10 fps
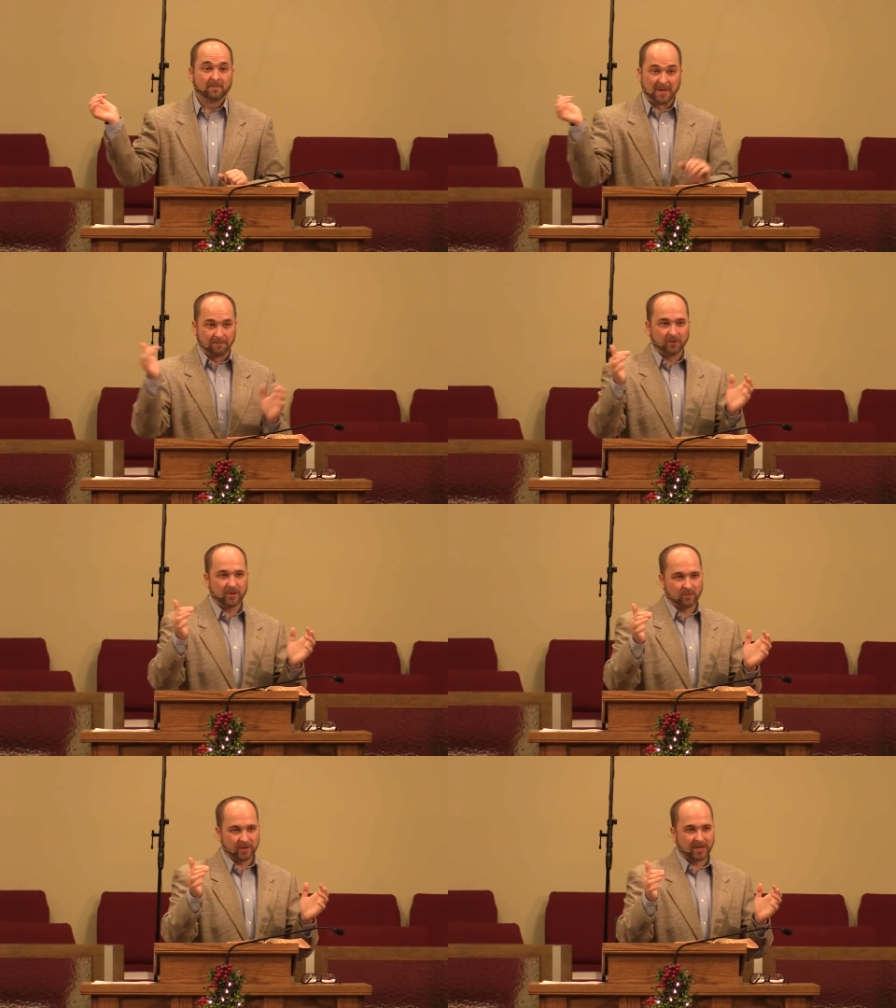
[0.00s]
people
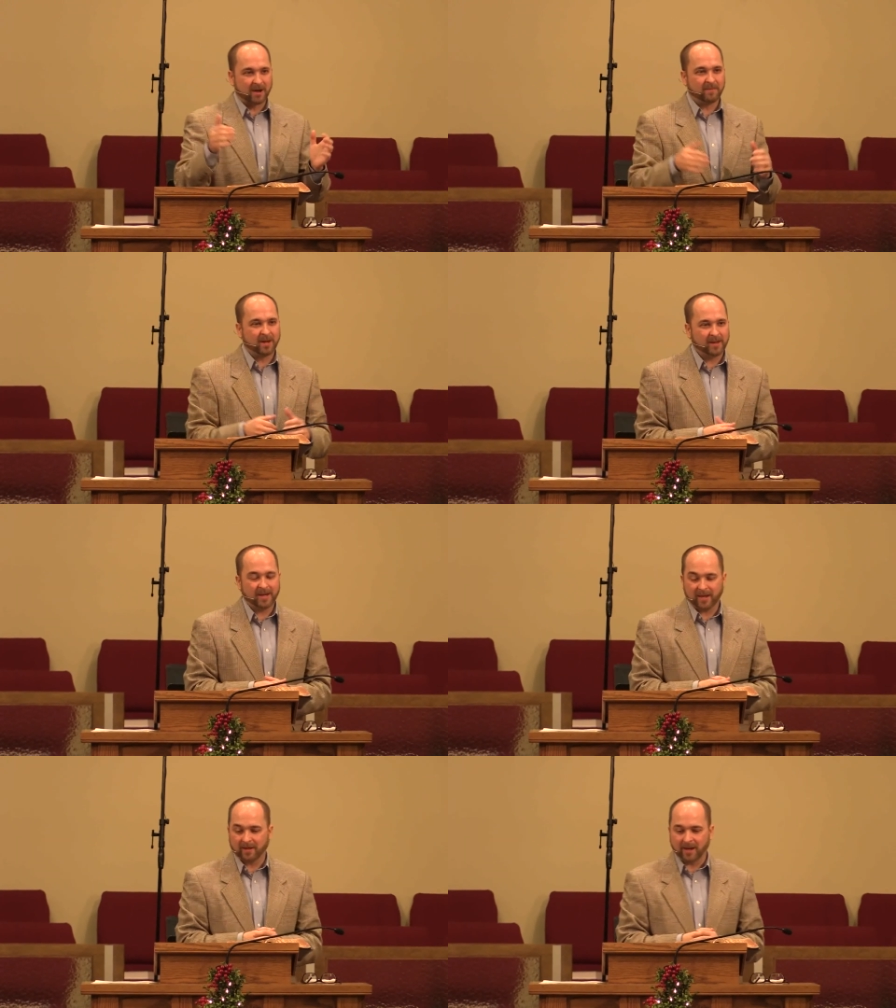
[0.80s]
that would come uh,
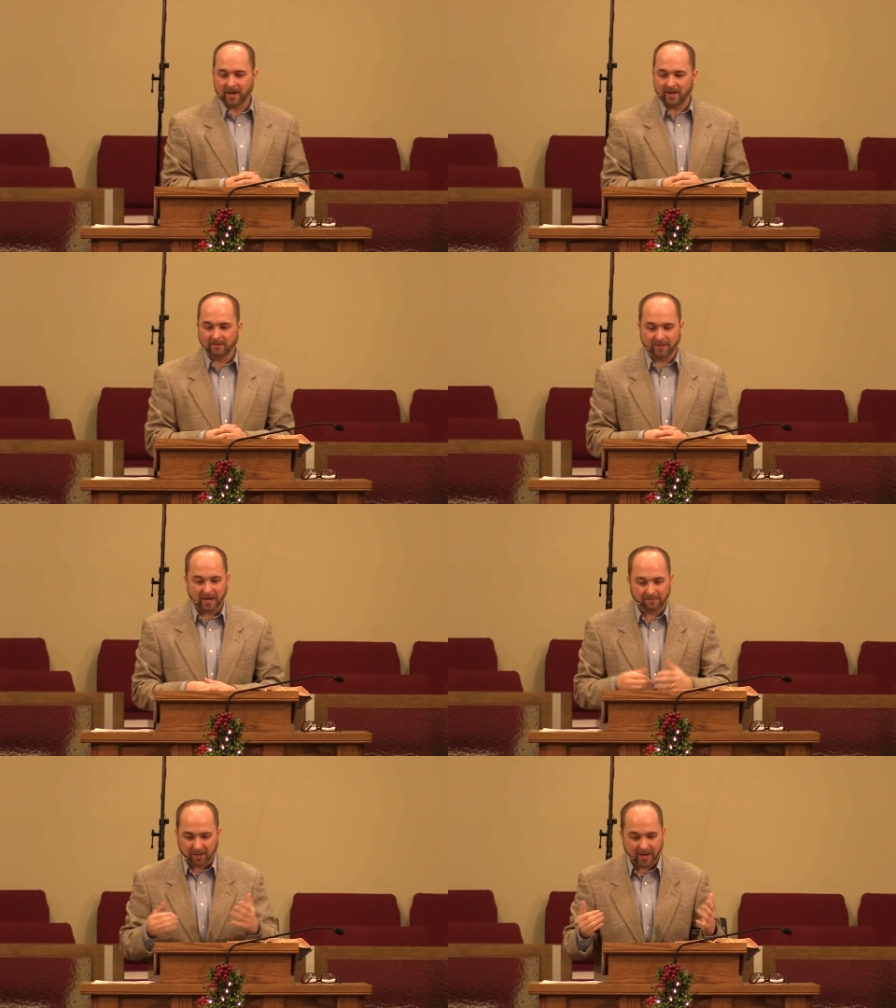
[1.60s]
in and
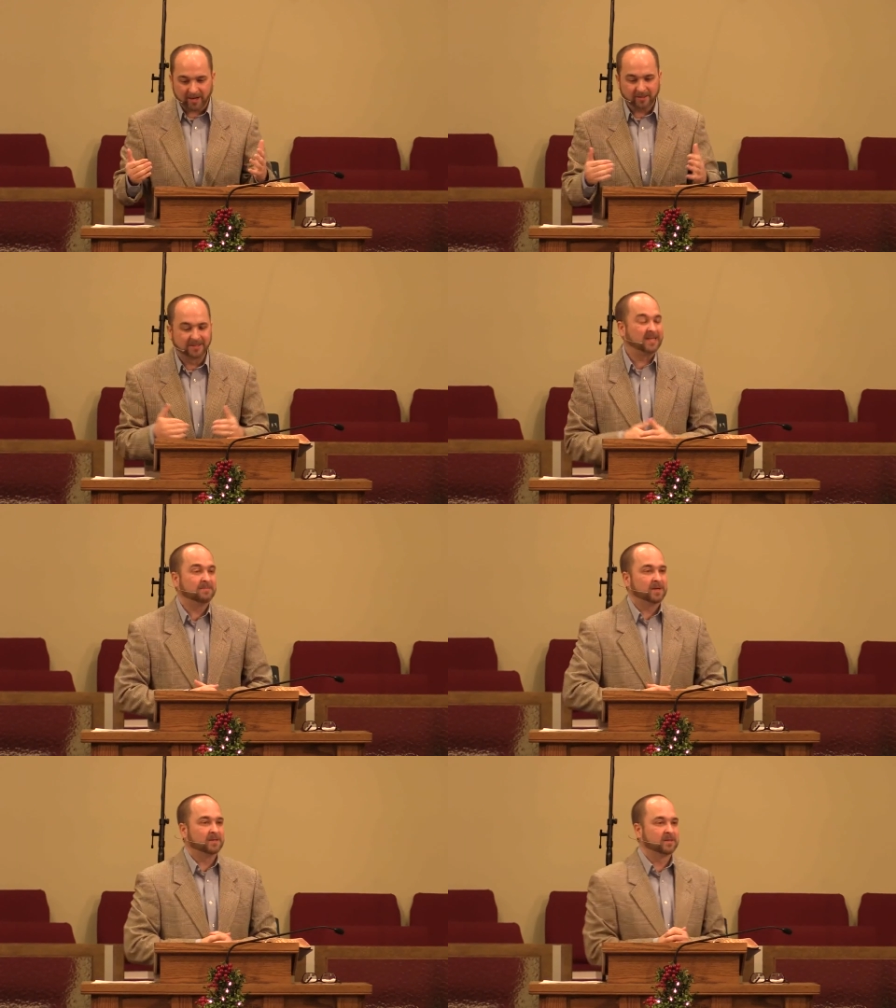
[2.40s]
they played
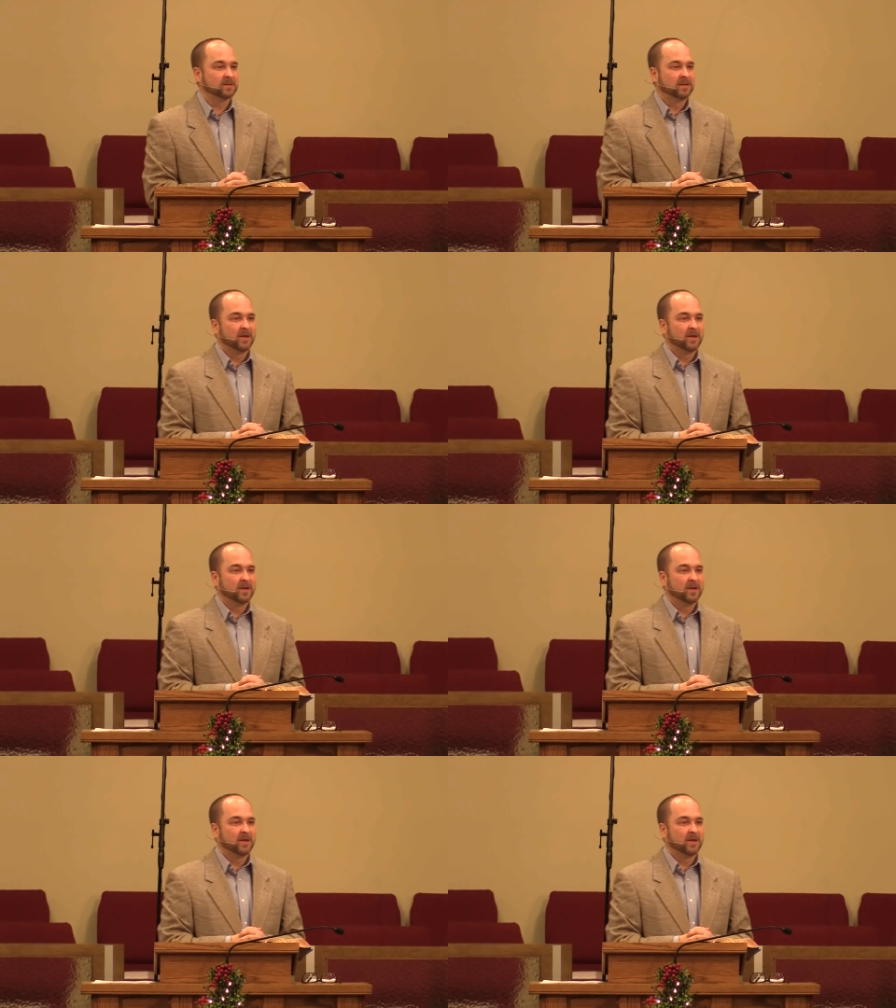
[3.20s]
demons